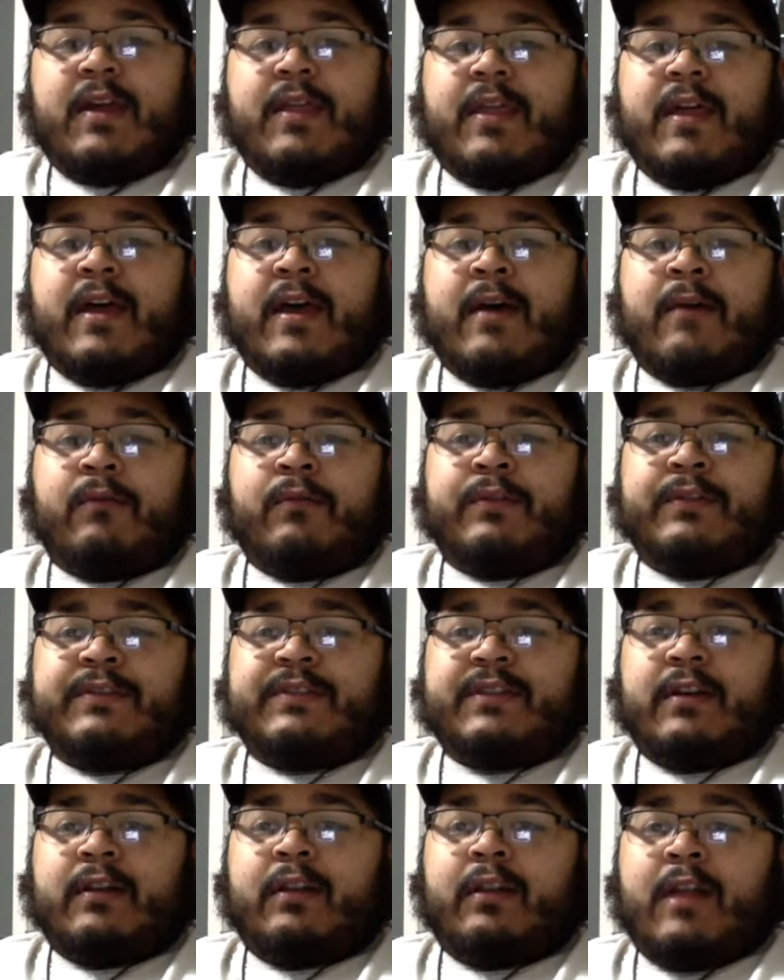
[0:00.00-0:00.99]
that
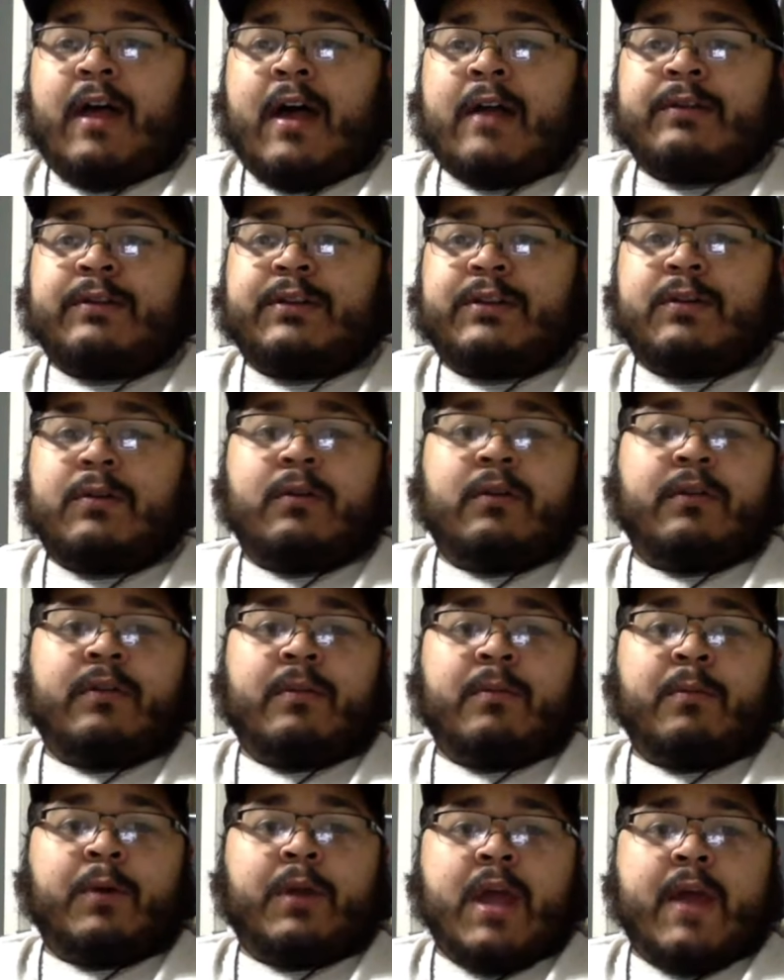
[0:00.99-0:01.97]
was a lot shorter
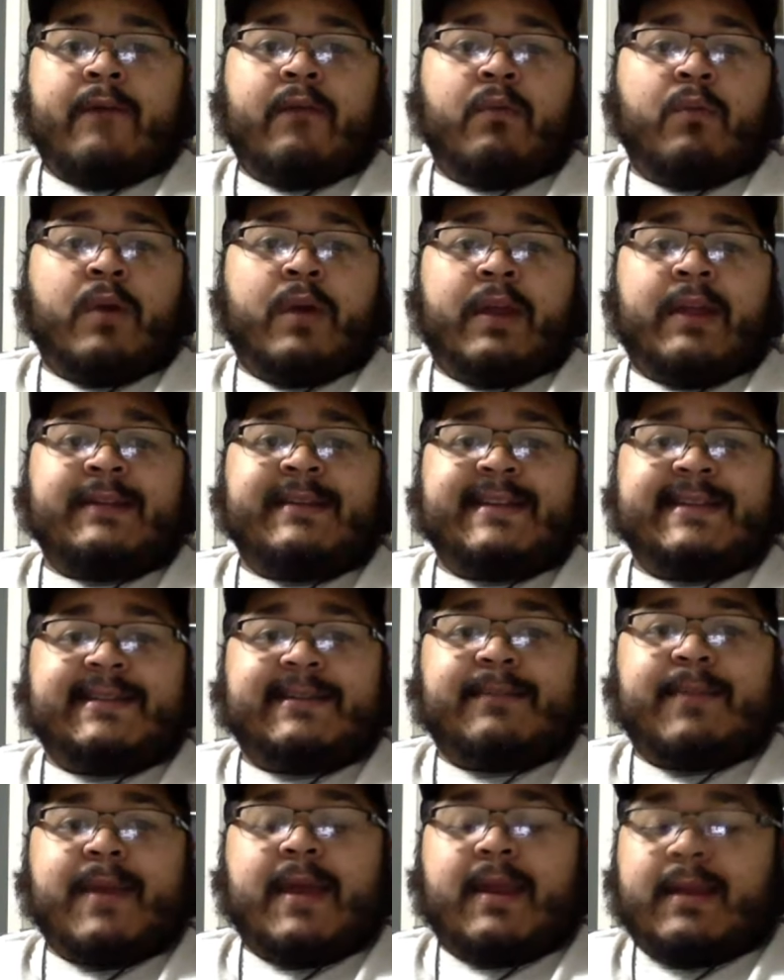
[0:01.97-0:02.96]
than what everyone
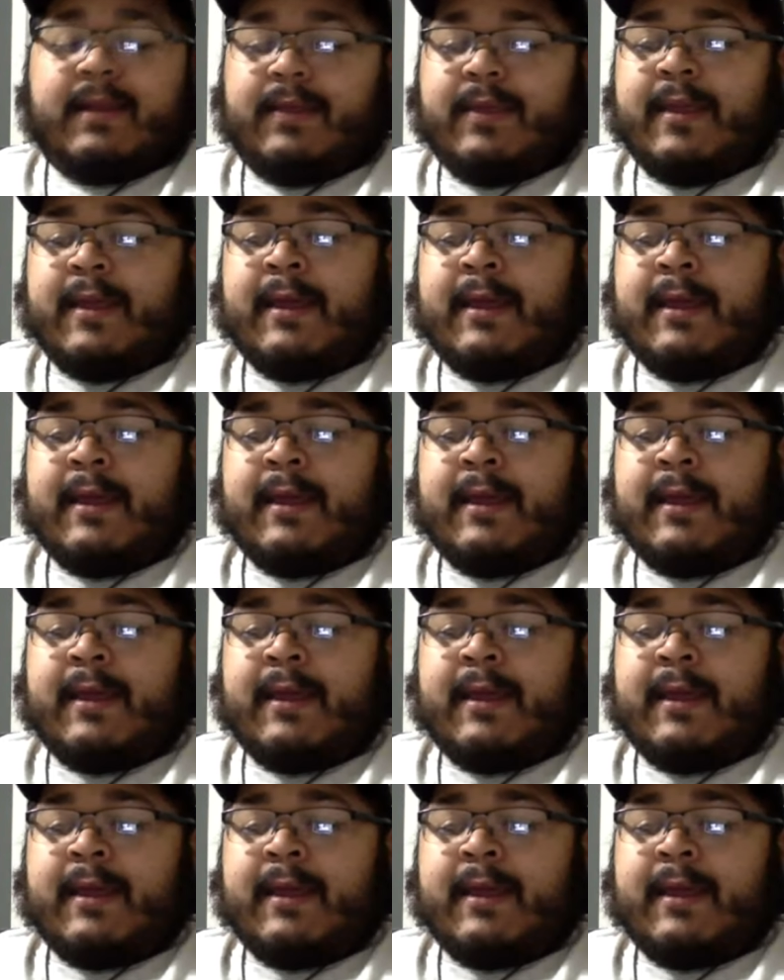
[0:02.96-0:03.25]
anticipated.